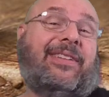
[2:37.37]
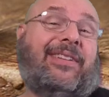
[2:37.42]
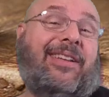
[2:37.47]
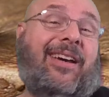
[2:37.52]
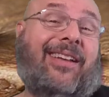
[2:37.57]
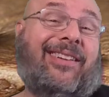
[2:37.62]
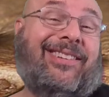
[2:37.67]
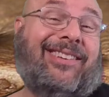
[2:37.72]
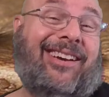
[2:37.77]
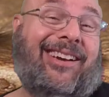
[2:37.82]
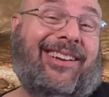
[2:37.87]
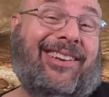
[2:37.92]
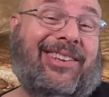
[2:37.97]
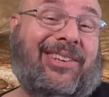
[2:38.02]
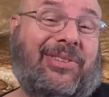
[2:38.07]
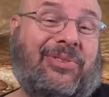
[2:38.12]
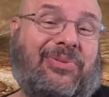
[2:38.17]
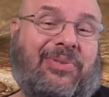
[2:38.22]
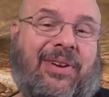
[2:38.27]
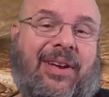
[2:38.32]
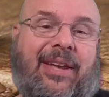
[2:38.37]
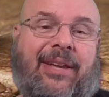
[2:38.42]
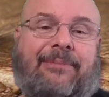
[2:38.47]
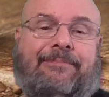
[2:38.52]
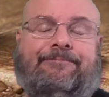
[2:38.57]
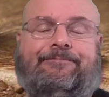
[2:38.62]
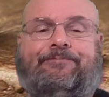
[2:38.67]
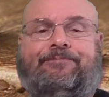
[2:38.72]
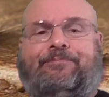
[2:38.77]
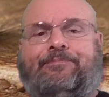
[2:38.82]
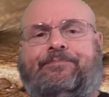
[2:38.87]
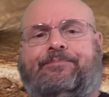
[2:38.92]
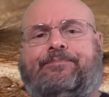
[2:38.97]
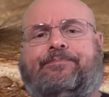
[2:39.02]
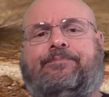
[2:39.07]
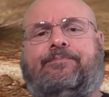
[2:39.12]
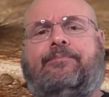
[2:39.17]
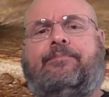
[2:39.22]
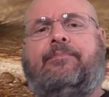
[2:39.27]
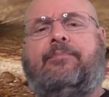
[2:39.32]
not talkies, right?
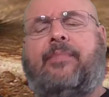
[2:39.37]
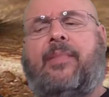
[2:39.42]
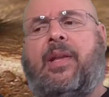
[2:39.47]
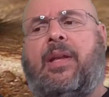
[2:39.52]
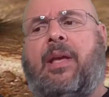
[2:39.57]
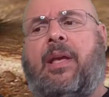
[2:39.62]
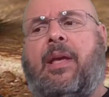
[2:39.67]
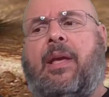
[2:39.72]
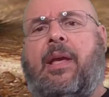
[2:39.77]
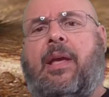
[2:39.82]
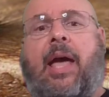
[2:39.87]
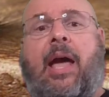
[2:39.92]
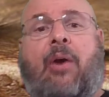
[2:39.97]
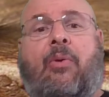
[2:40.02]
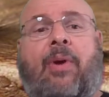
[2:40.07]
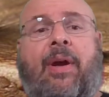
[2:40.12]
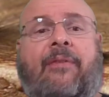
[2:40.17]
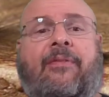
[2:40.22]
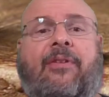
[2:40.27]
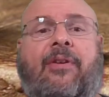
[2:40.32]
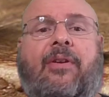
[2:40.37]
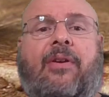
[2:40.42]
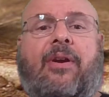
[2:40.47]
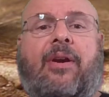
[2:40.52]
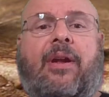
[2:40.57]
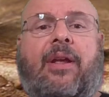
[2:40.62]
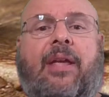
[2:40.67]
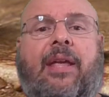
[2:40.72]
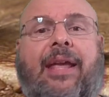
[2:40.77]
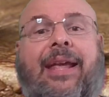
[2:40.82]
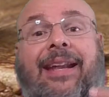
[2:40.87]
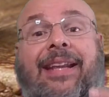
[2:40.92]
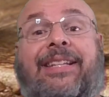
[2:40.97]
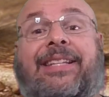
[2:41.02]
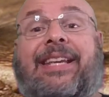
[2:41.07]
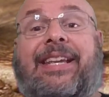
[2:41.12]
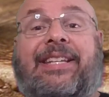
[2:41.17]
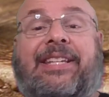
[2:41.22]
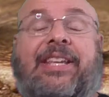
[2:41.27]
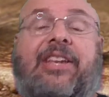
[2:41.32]
However, in a
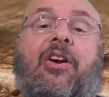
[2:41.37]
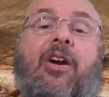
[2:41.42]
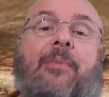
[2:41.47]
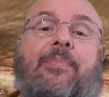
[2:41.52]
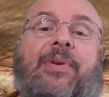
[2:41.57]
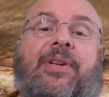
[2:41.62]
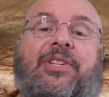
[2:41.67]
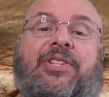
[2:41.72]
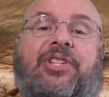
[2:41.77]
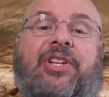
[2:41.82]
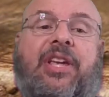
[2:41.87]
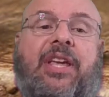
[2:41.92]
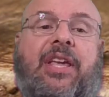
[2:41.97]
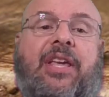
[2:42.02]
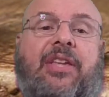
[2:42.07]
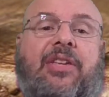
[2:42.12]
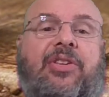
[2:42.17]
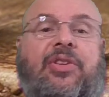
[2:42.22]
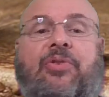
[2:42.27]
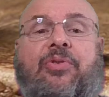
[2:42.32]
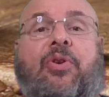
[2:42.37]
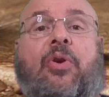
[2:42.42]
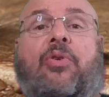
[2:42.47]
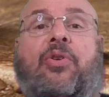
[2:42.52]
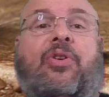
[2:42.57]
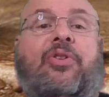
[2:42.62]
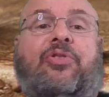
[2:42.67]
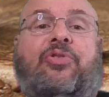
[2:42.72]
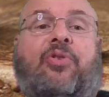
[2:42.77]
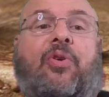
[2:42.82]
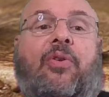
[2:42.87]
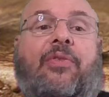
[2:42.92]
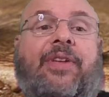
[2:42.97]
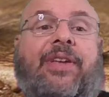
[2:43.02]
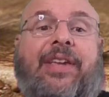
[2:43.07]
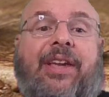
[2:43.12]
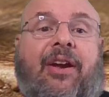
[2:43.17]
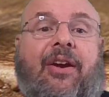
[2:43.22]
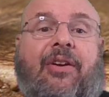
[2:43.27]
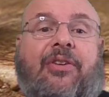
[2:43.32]
TTRPG, you don't control the
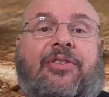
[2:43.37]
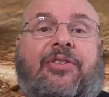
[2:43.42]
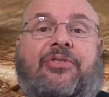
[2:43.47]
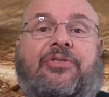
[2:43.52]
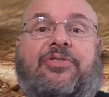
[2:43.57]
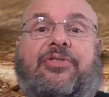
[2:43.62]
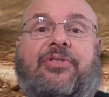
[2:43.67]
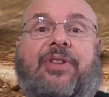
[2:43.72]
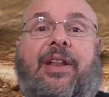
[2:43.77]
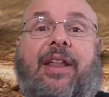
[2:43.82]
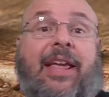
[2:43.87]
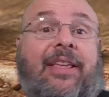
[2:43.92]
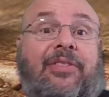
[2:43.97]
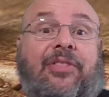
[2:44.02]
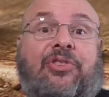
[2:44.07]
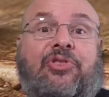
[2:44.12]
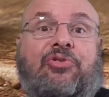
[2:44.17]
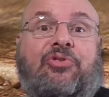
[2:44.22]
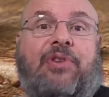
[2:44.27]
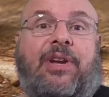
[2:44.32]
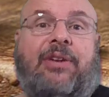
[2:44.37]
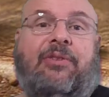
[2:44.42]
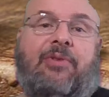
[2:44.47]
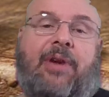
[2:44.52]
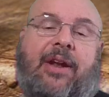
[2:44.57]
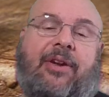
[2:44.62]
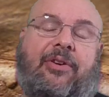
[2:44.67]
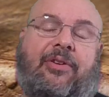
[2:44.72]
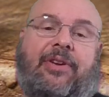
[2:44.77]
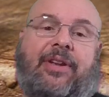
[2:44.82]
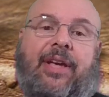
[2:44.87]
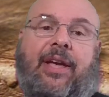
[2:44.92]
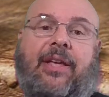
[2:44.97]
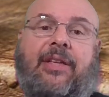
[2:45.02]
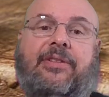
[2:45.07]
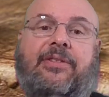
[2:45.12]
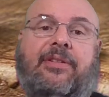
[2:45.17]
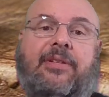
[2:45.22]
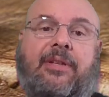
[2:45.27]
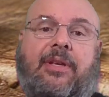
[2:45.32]
characters like the screenwriter
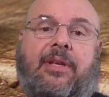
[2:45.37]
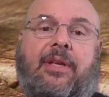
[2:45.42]
does.